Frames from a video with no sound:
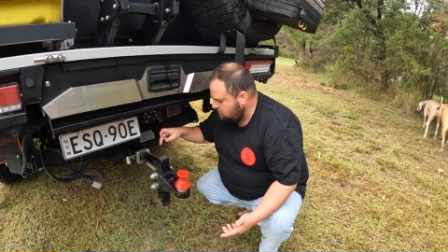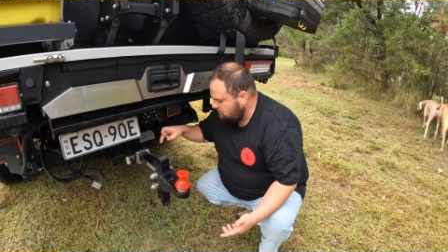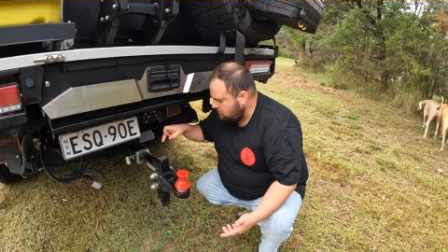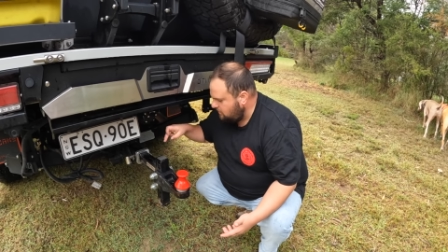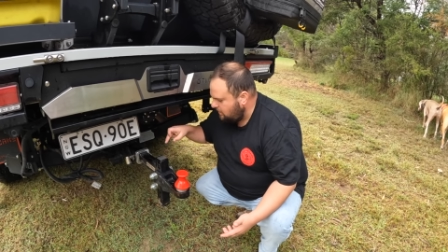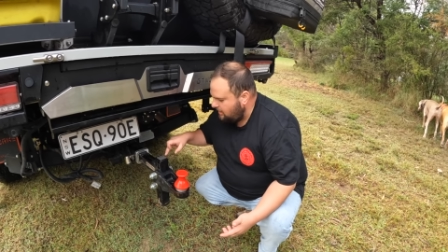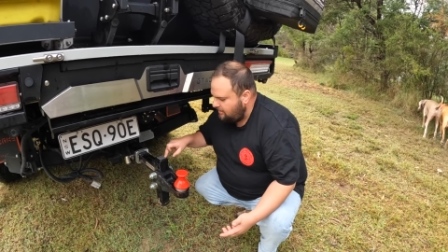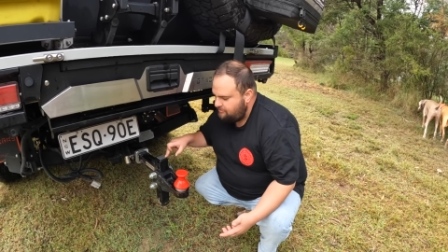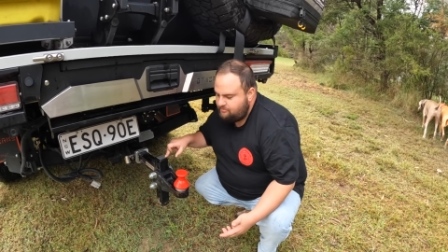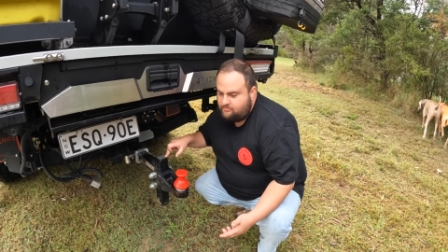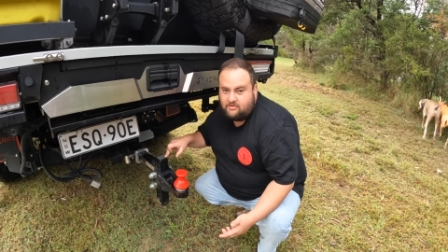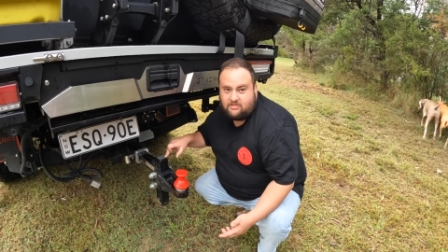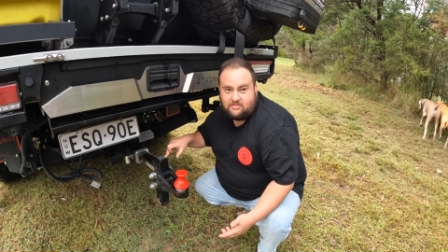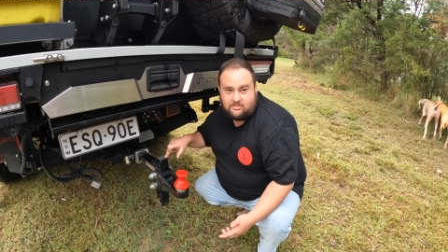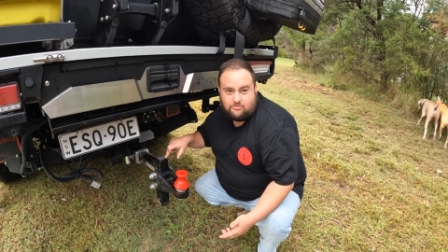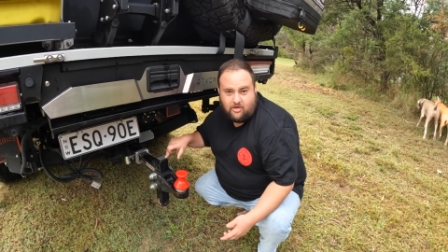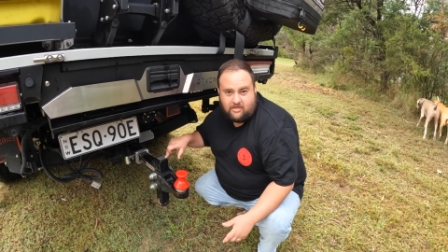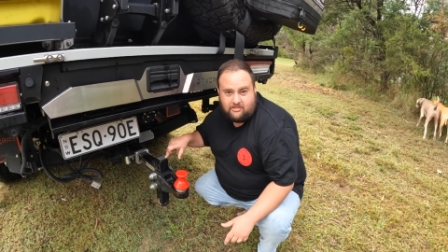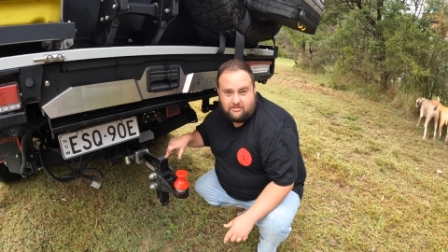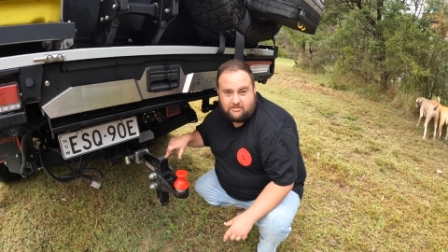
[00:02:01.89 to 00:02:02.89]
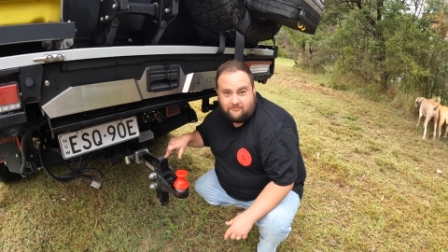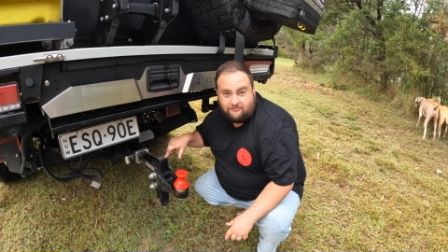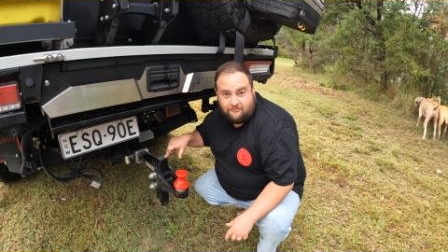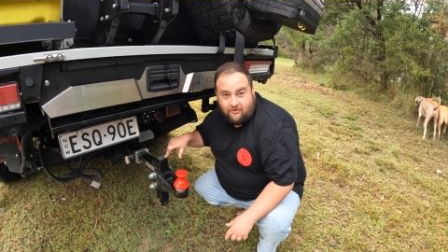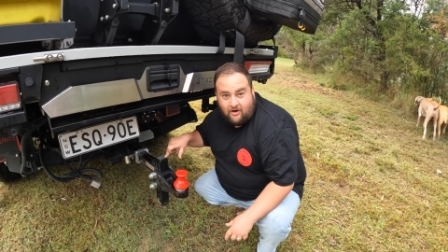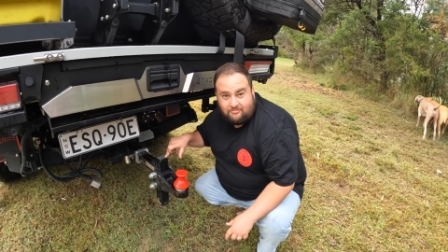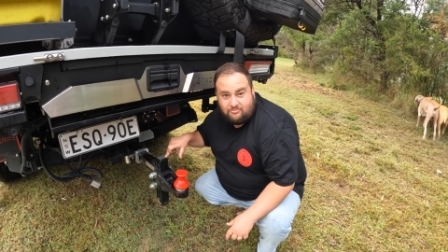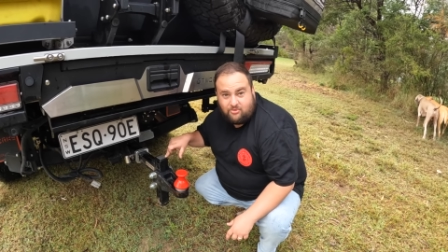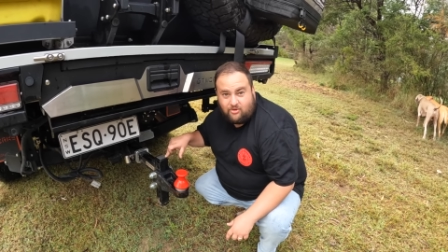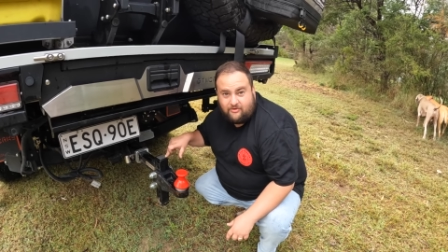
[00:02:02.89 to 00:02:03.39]
Um, it's rated to
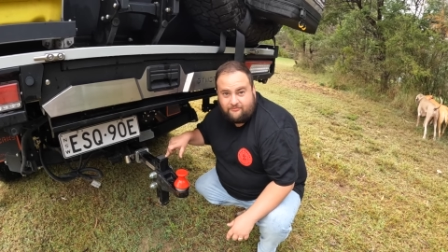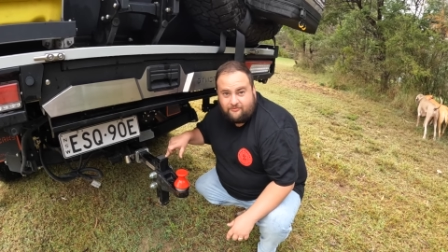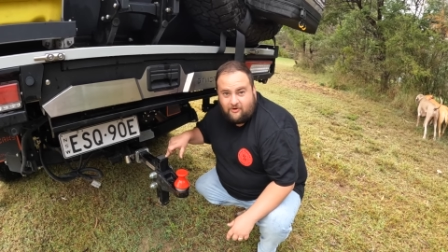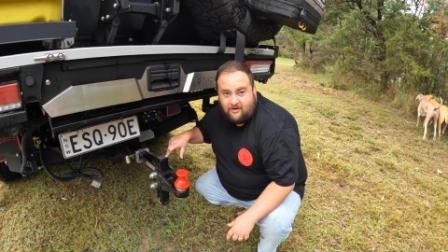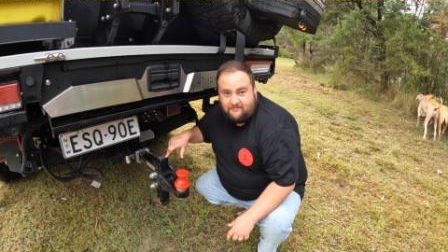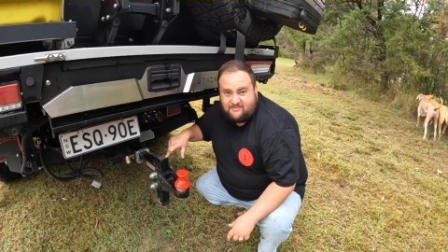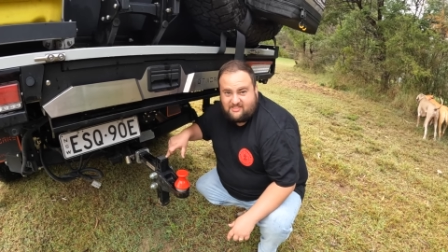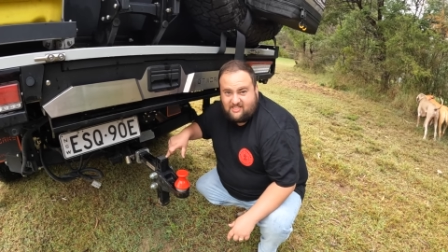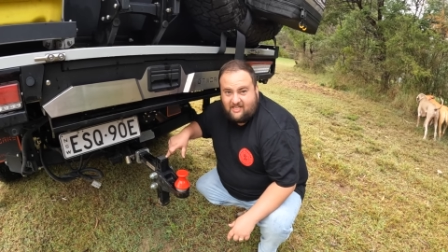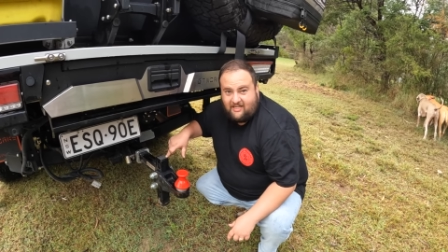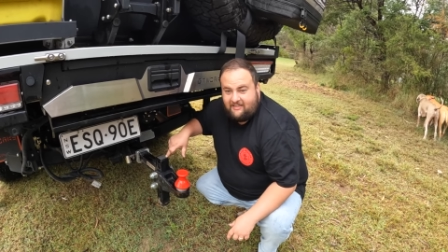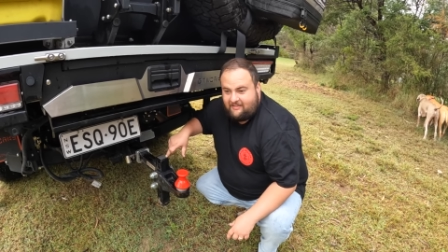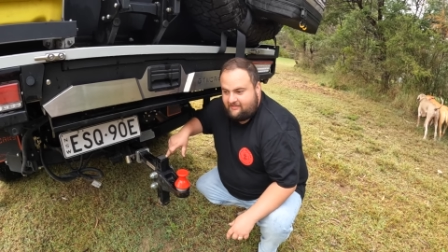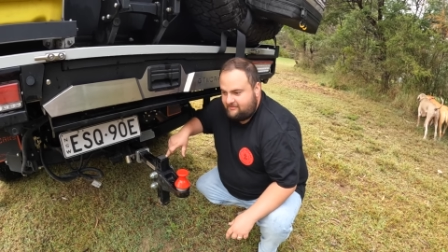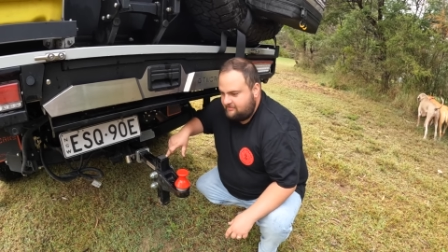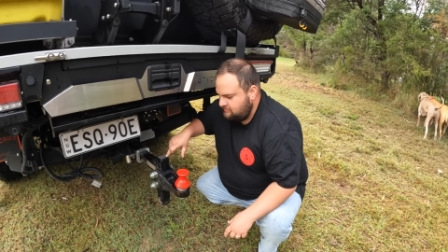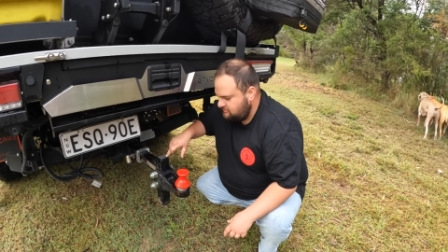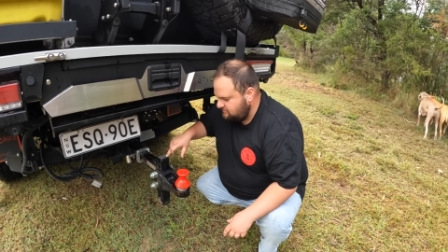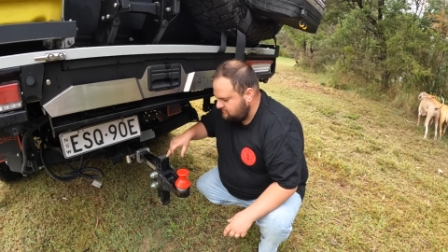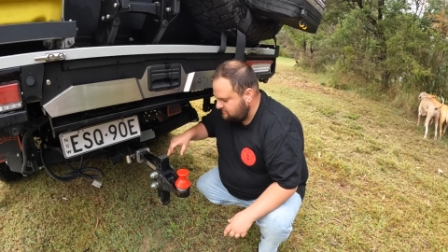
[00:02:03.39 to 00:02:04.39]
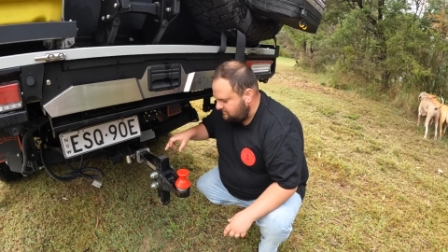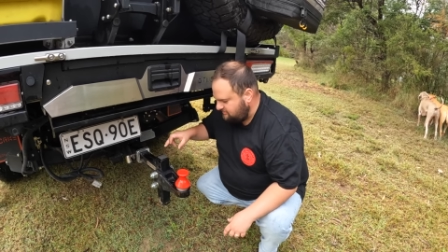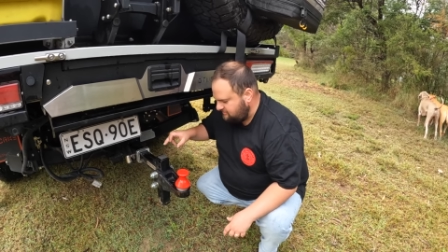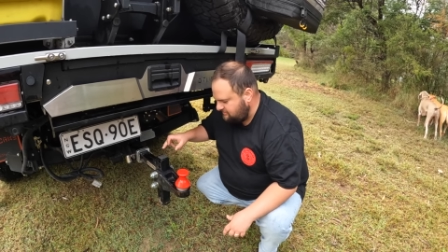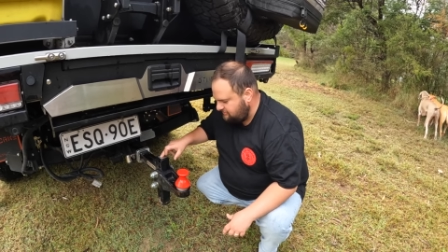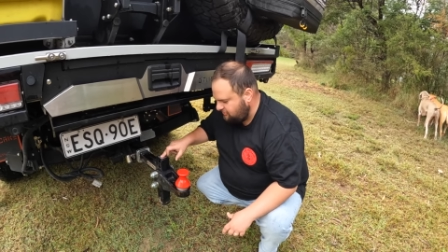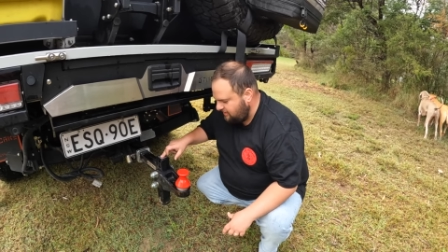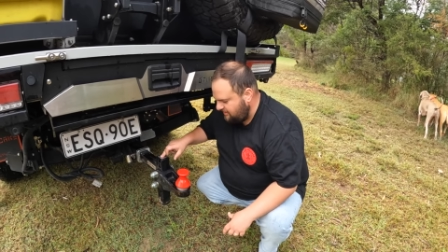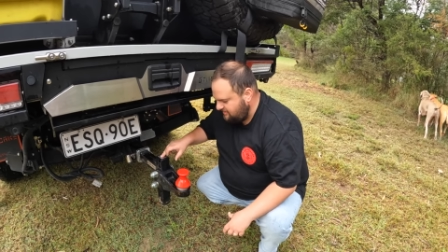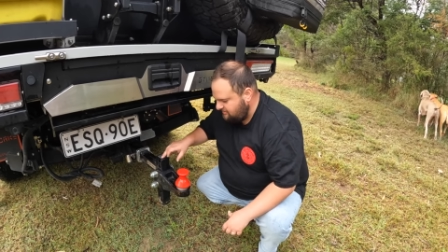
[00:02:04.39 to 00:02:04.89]
5.5 tonne, so it's
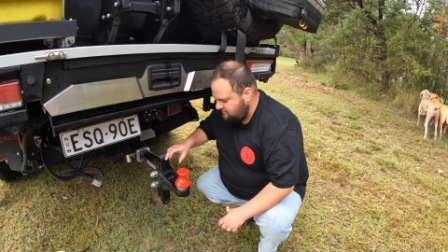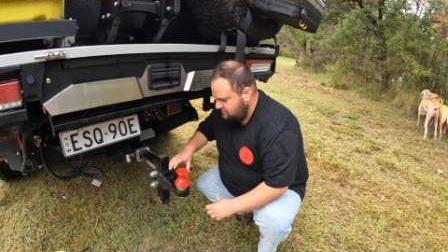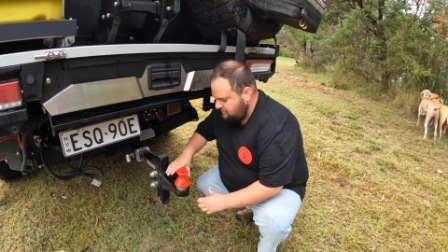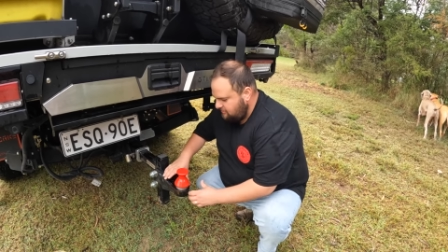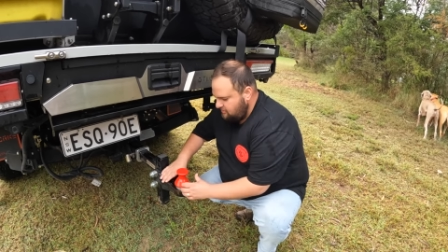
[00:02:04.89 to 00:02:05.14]
great.